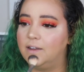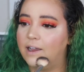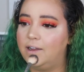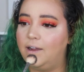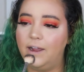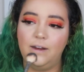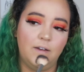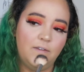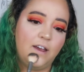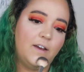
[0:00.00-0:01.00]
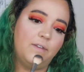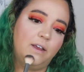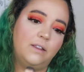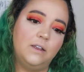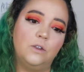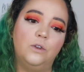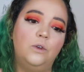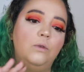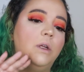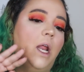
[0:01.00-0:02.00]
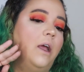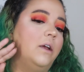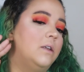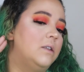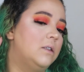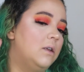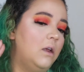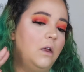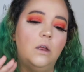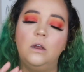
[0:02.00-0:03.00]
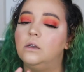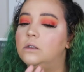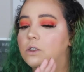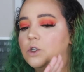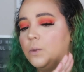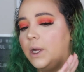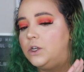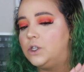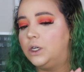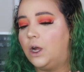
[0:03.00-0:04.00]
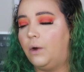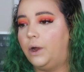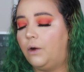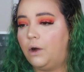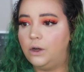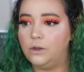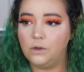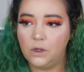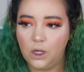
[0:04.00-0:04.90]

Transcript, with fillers: Like I kind of have like this luminous situation going on.